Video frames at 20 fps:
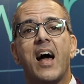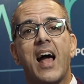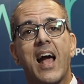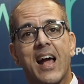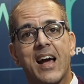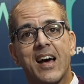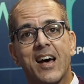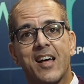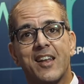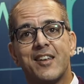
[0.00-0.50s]

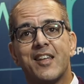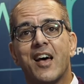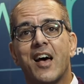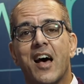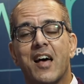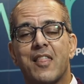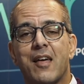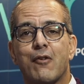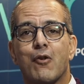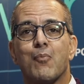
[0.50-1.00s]
and
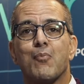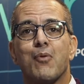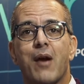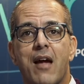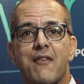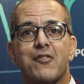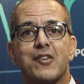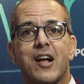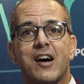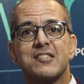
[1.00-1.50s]
they were
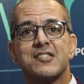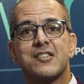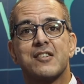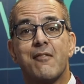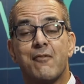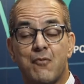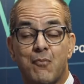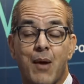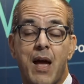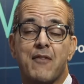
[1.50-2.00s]
brave
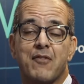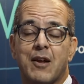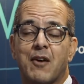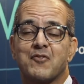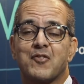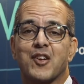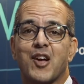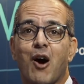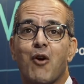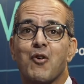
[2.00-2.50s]

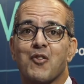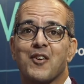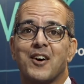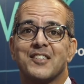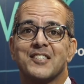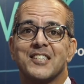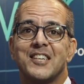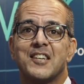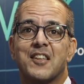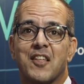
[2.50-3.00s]
enough to go with
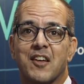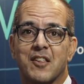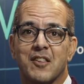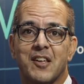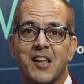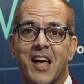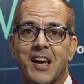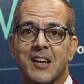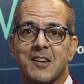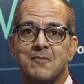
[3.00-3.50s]
us into the
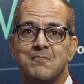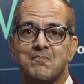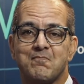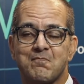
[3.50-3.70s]
clinic.